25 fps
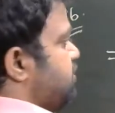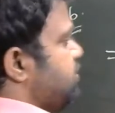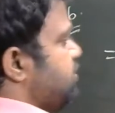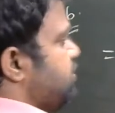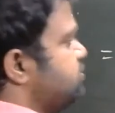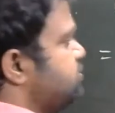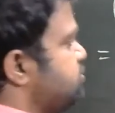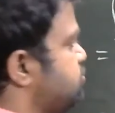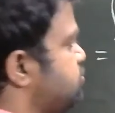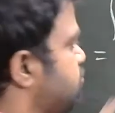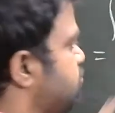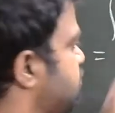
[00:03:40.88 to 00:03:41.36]

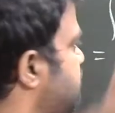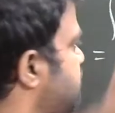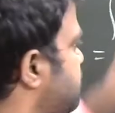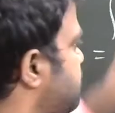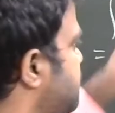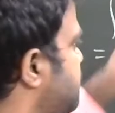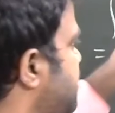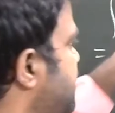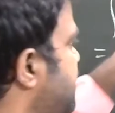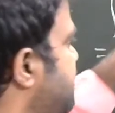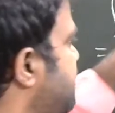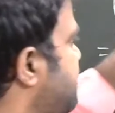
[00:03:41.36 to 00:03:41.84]
Each
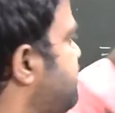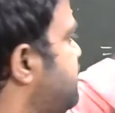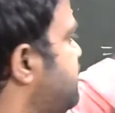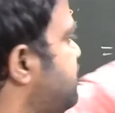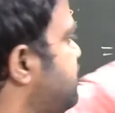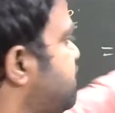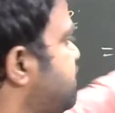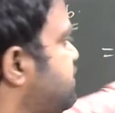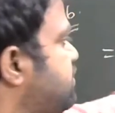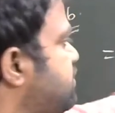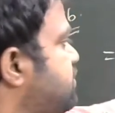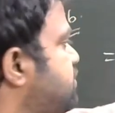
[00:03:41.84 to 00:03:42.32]
term I have
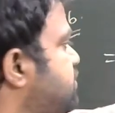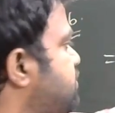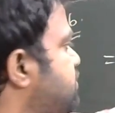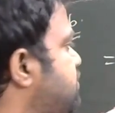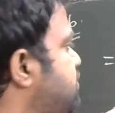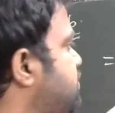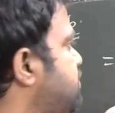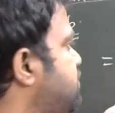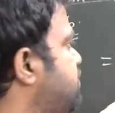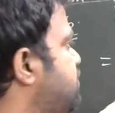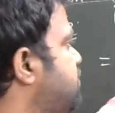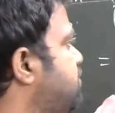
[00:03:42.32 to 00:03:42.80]
written,
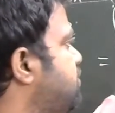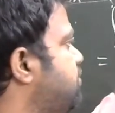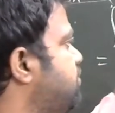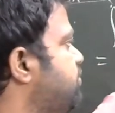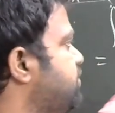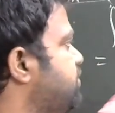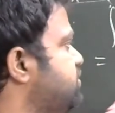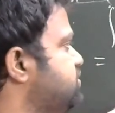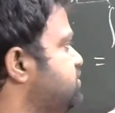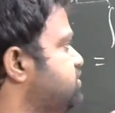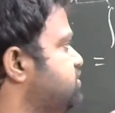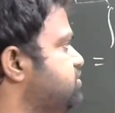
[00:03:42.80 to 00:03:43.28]

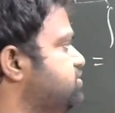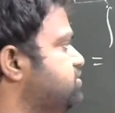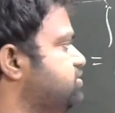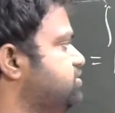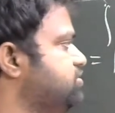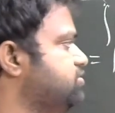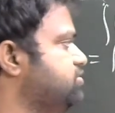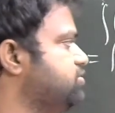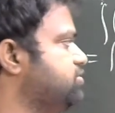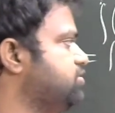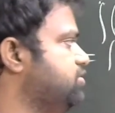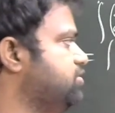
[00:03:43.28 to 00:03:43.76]
means
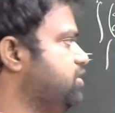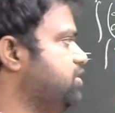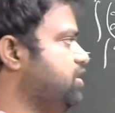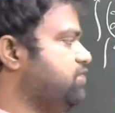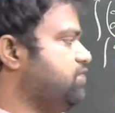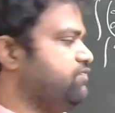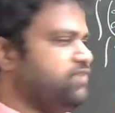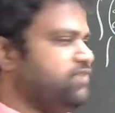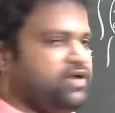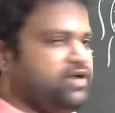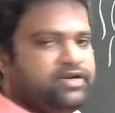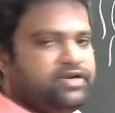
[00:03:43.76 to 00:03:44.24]

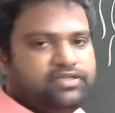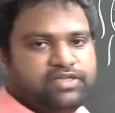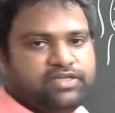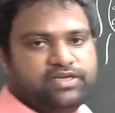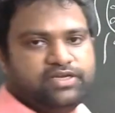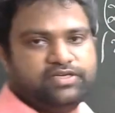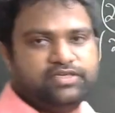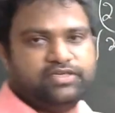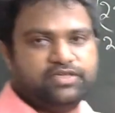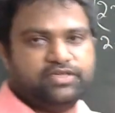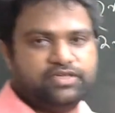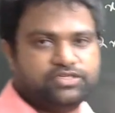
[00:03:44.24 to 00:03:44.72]
I'll find the
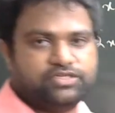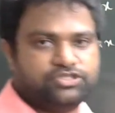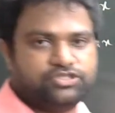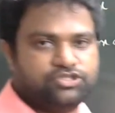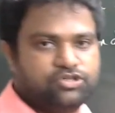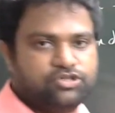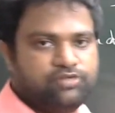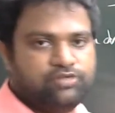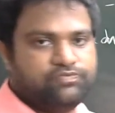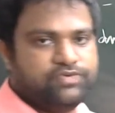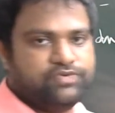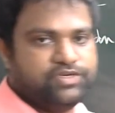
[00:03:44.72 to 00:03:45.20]

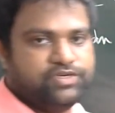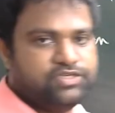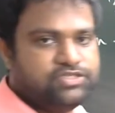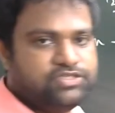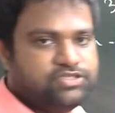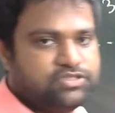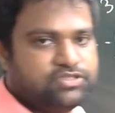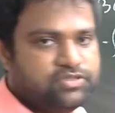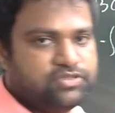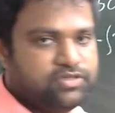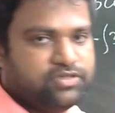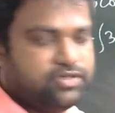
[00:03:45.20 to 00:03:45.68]
integration of
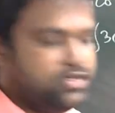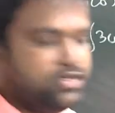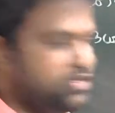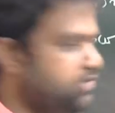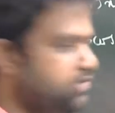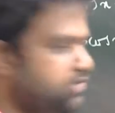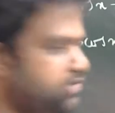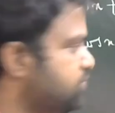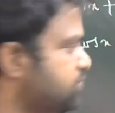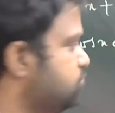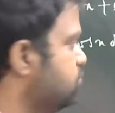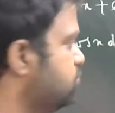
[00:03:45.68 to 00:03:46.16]
each
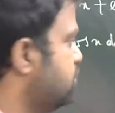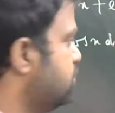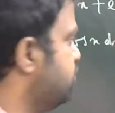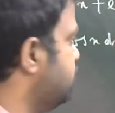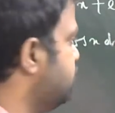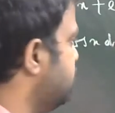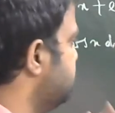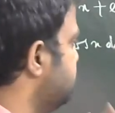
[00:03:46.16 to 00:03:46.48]
individual